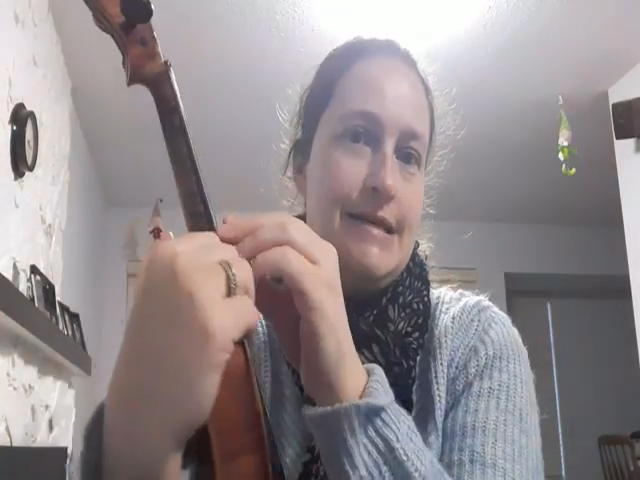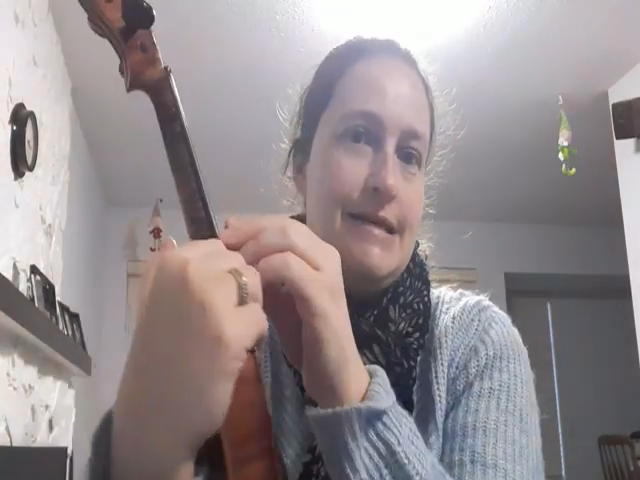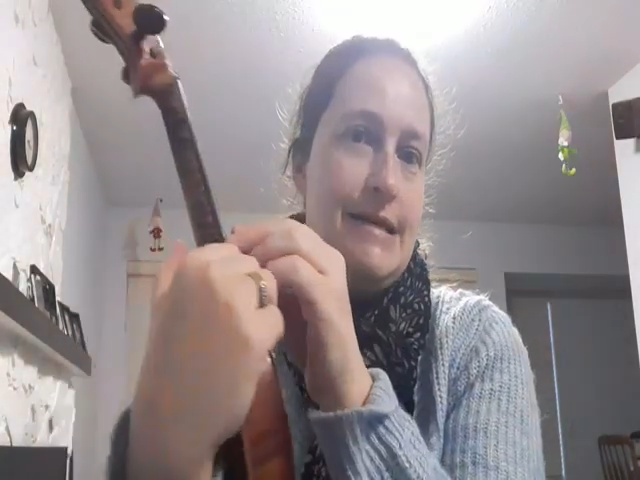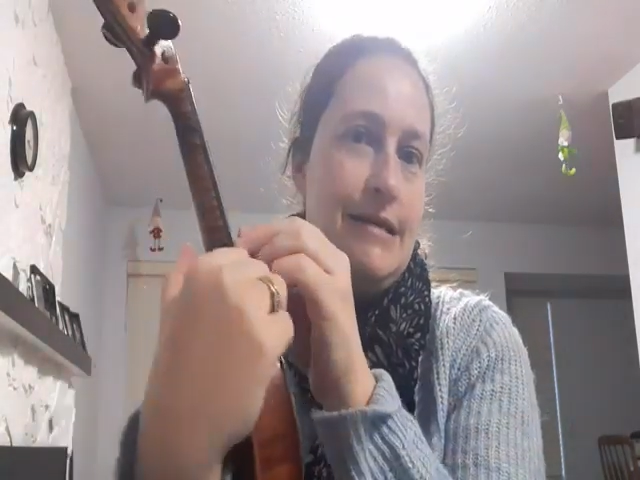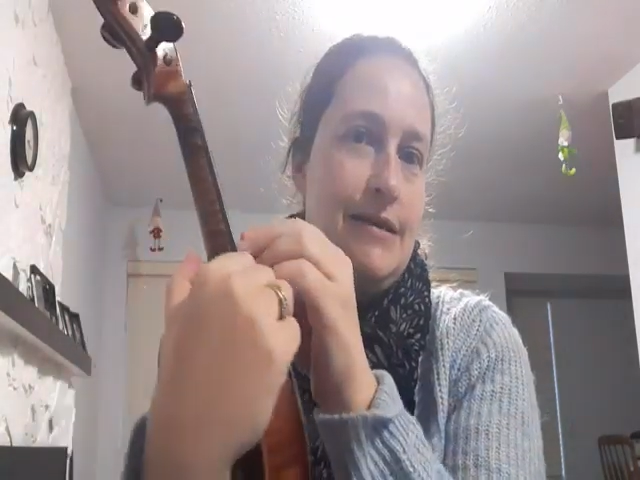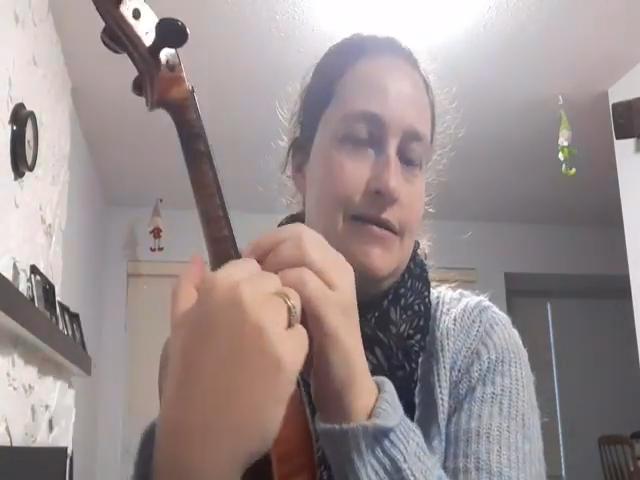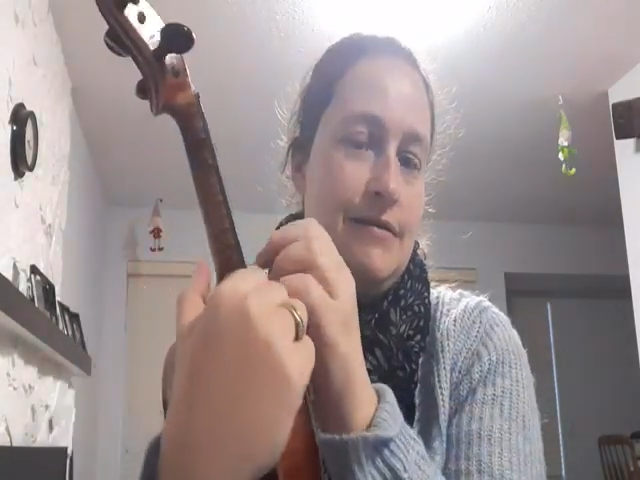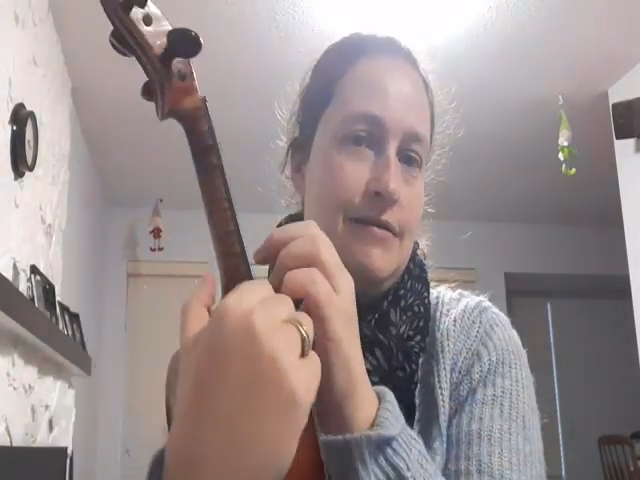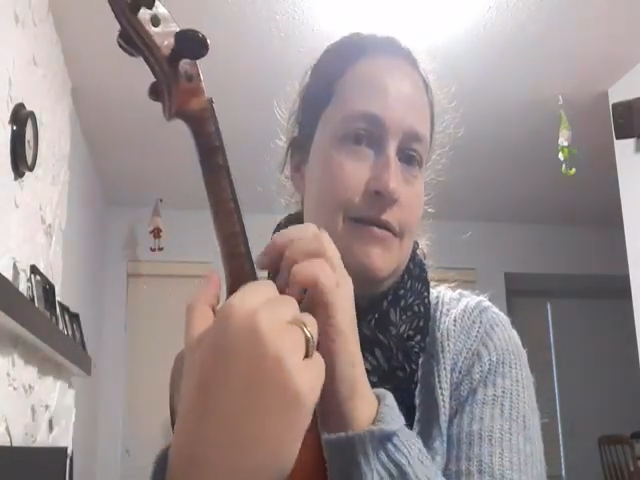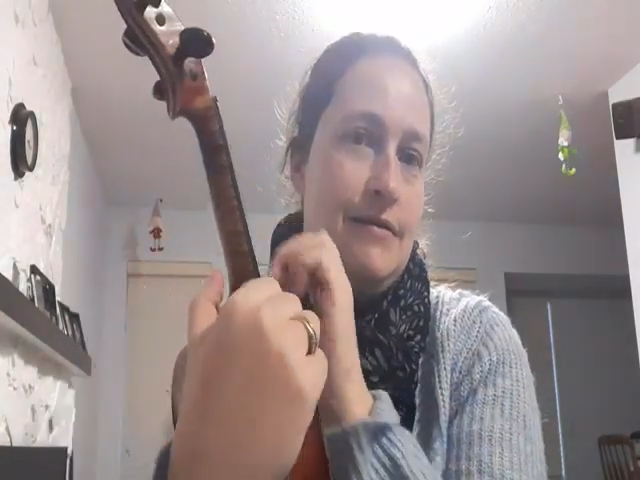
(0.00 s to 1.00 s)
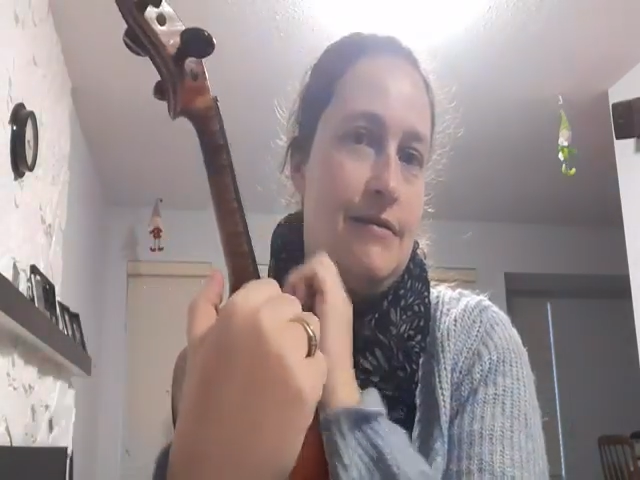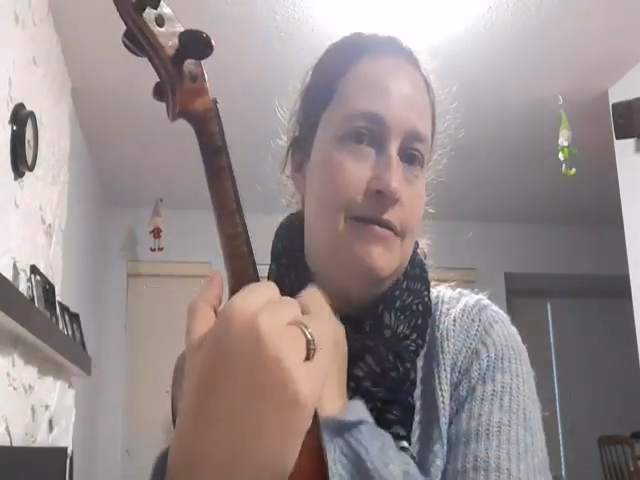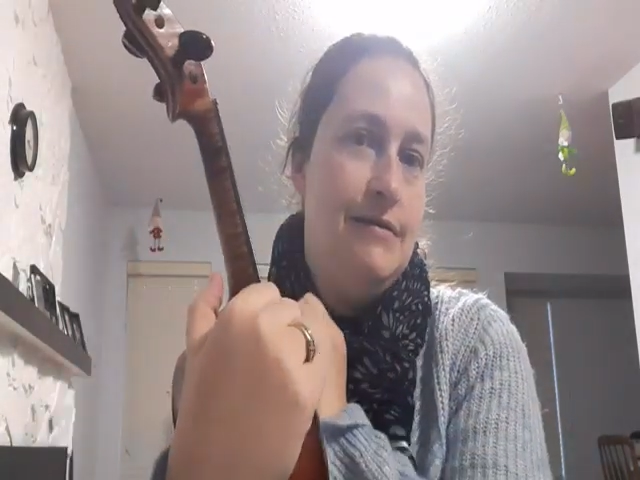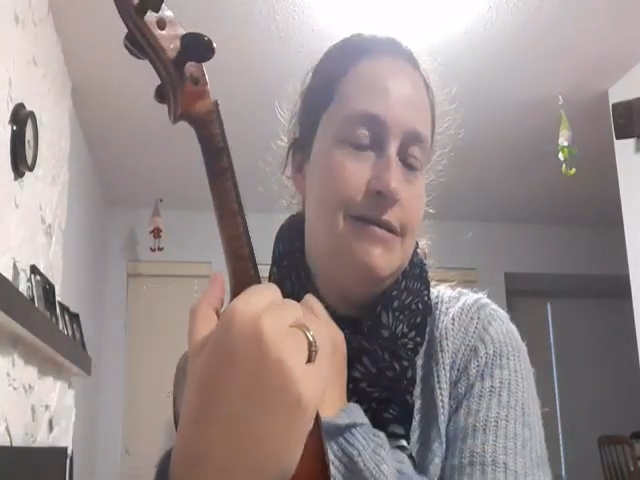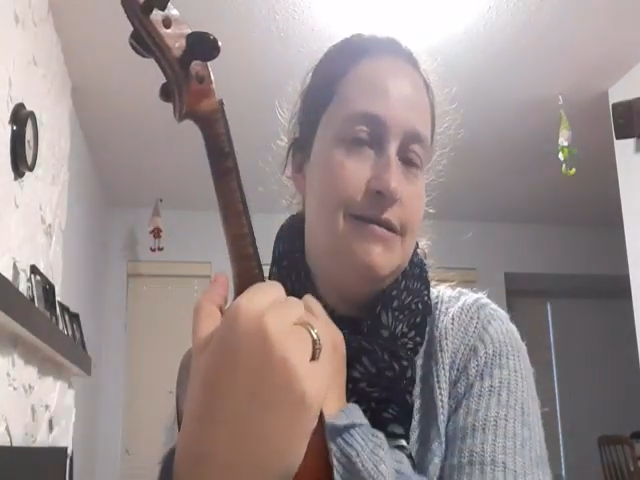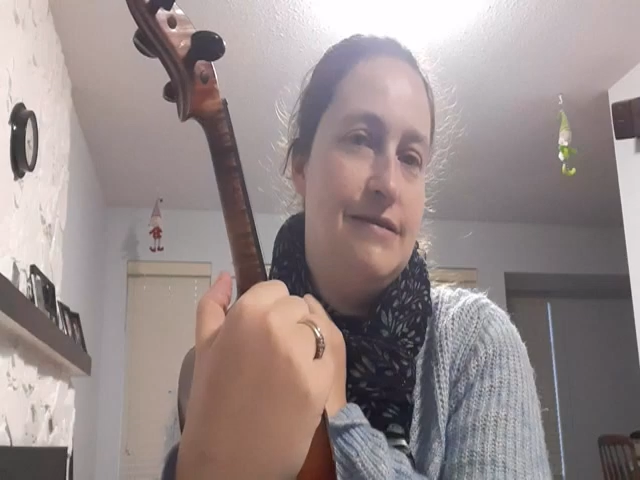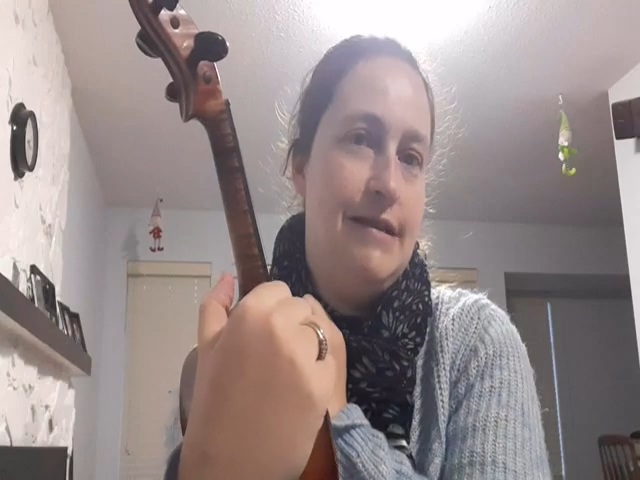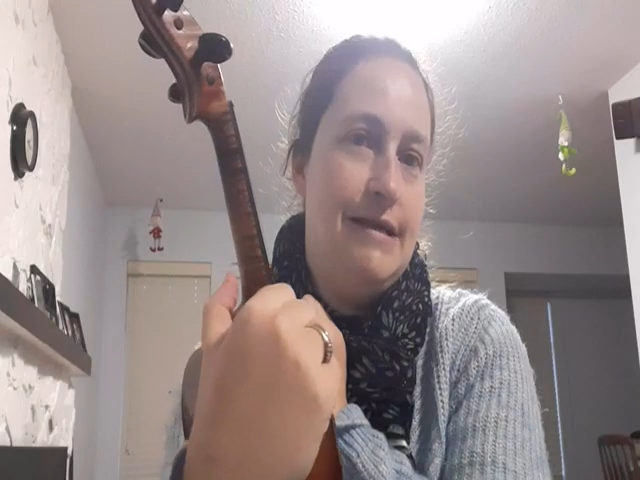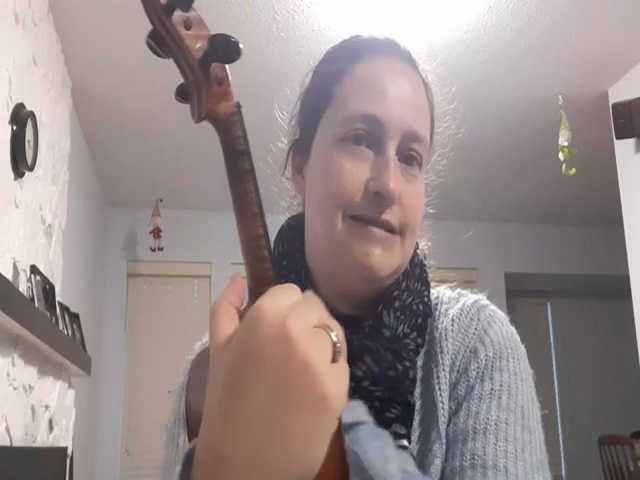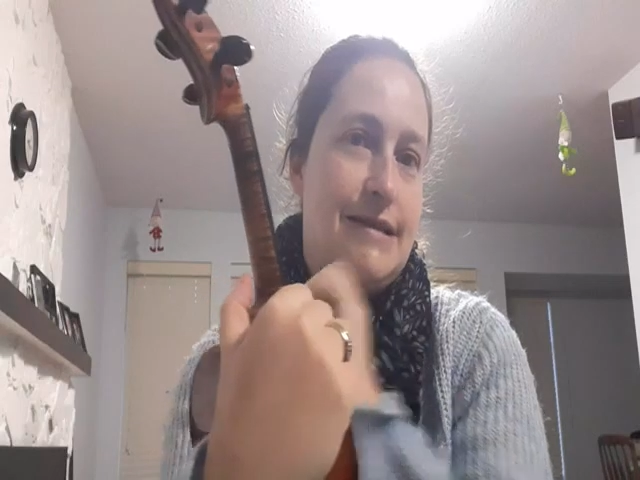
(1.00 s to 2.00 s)
E is on
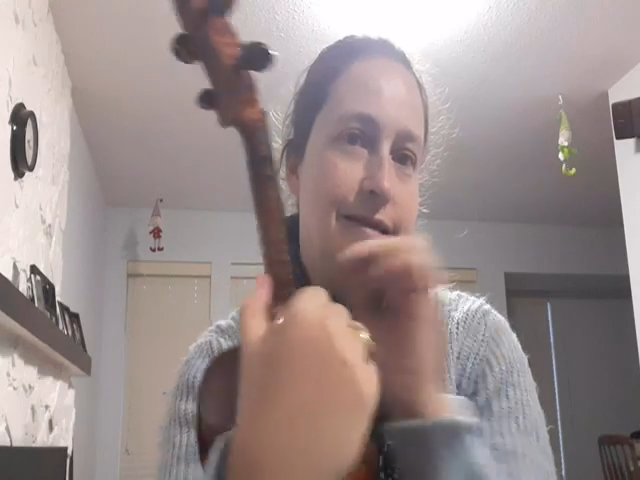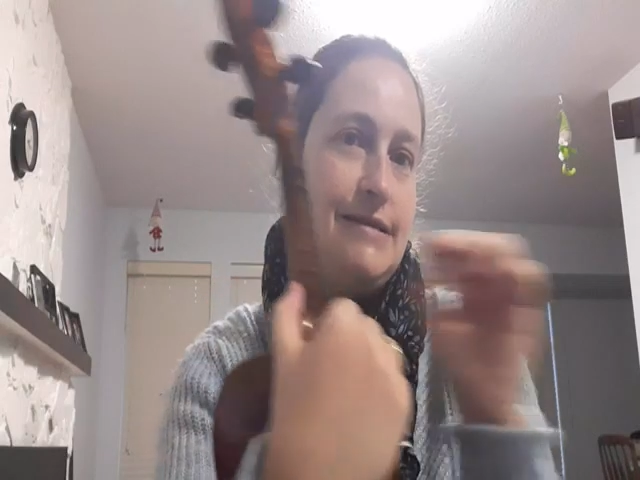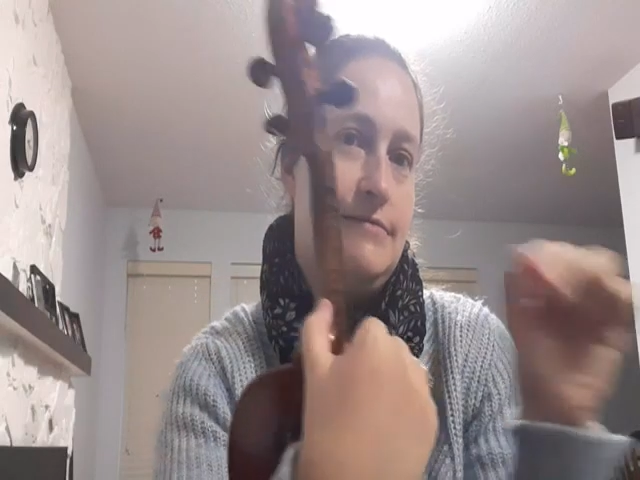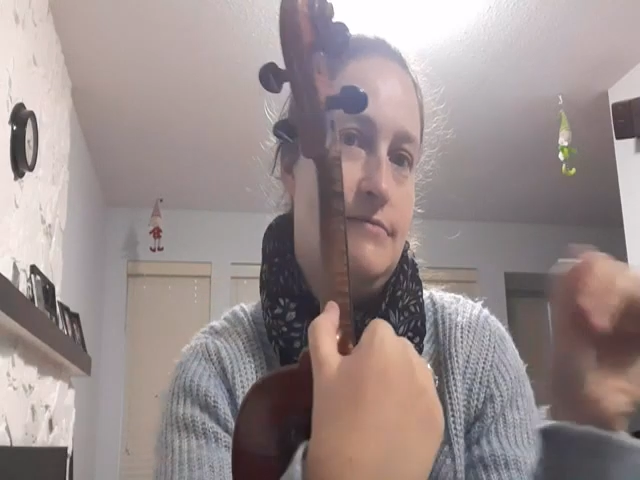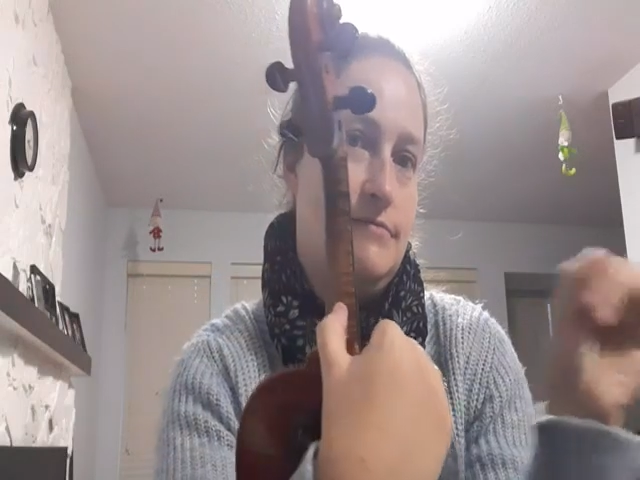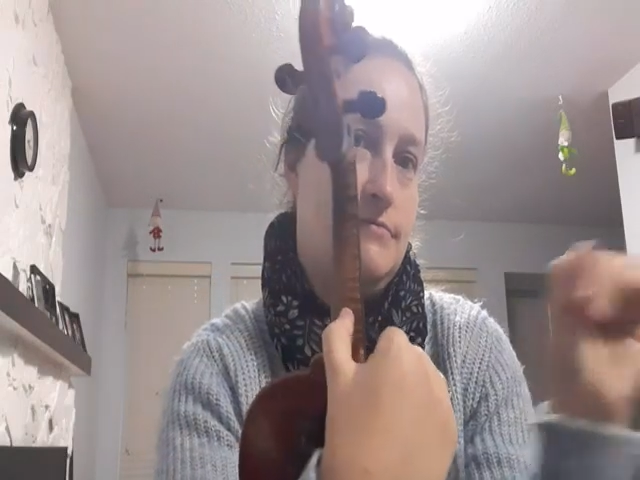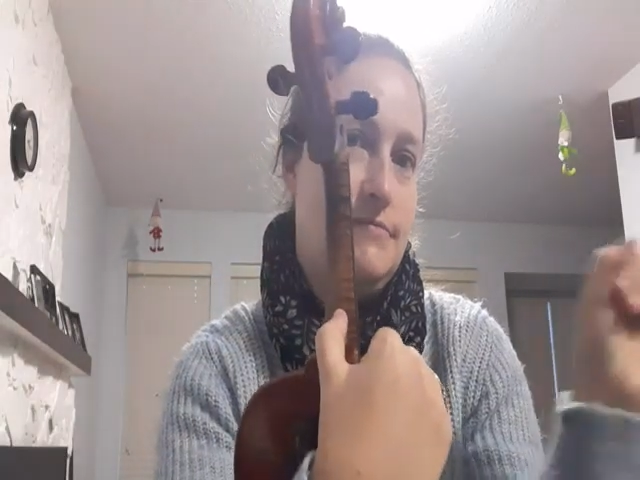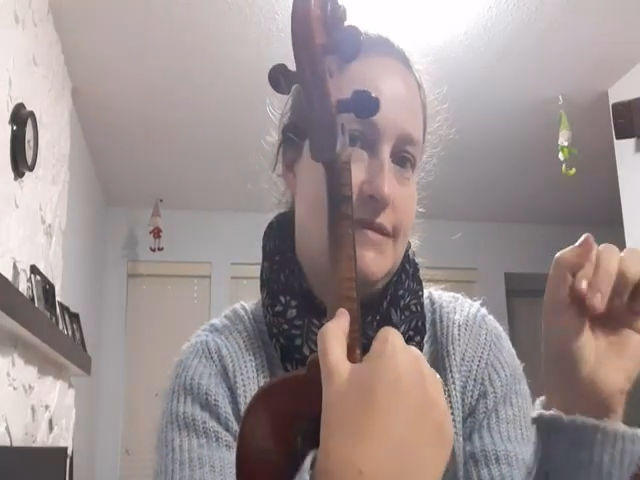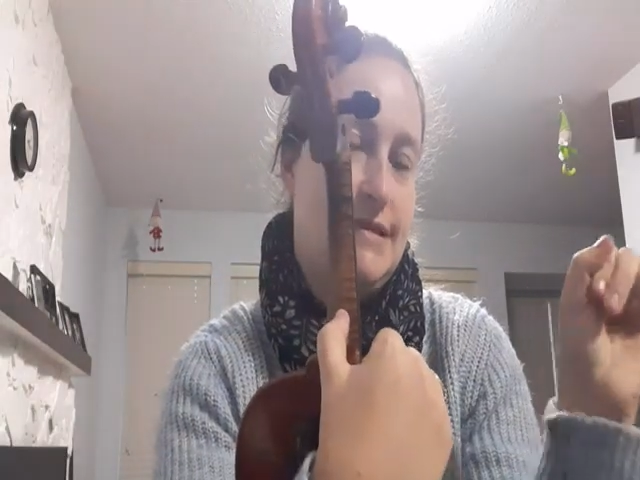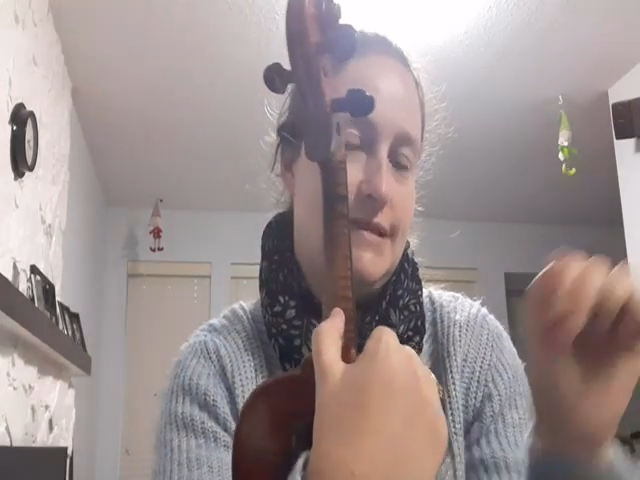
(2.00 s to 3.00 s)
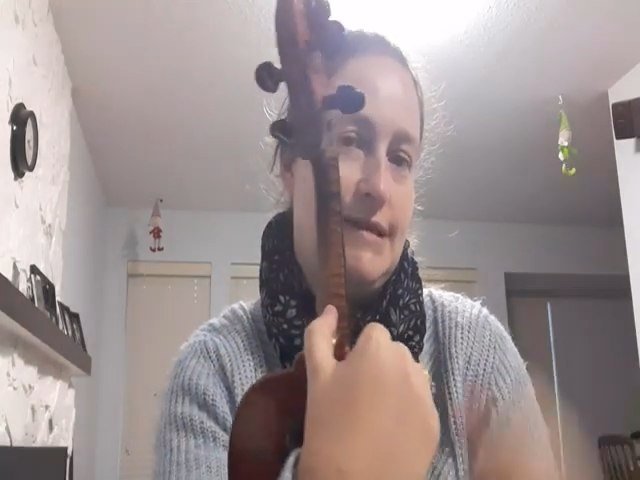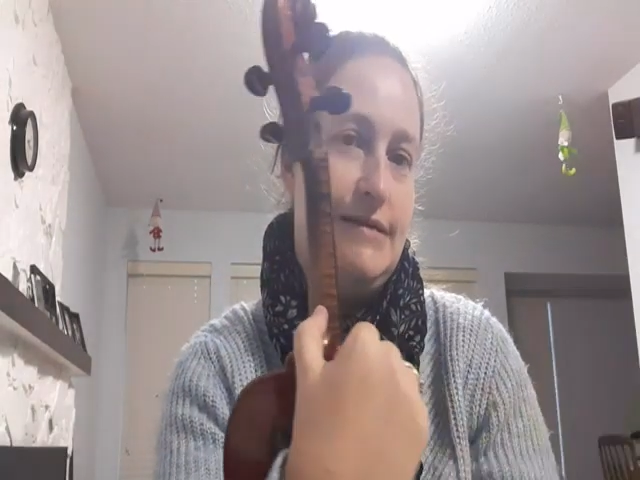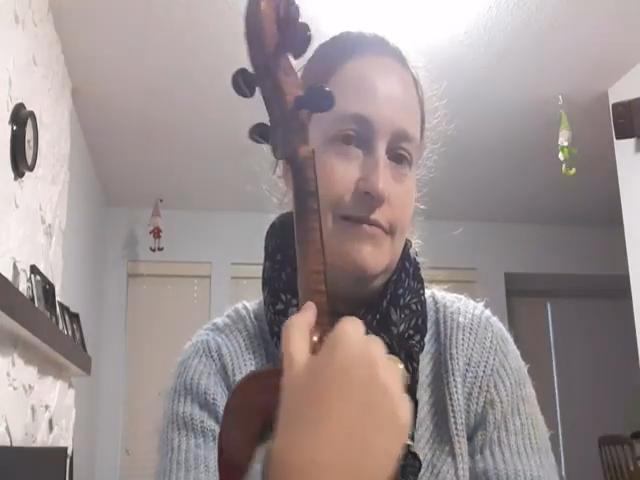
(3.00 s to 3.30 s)
that side, this side.